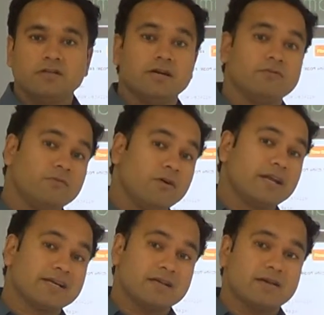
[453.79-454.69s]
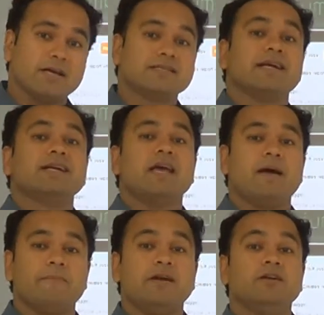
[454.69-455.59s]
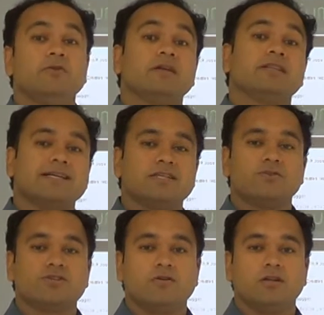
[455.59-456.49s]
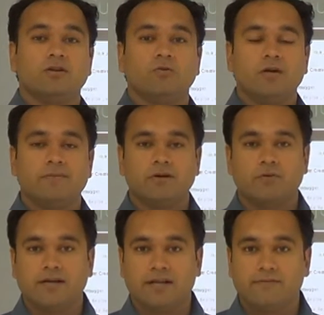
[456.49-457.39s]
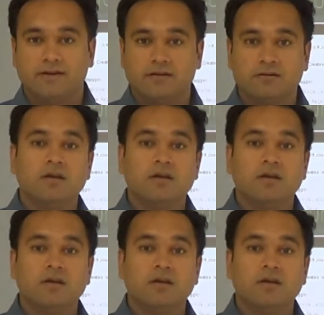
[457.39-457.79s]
that what exactly happened during the execution on the node number 21,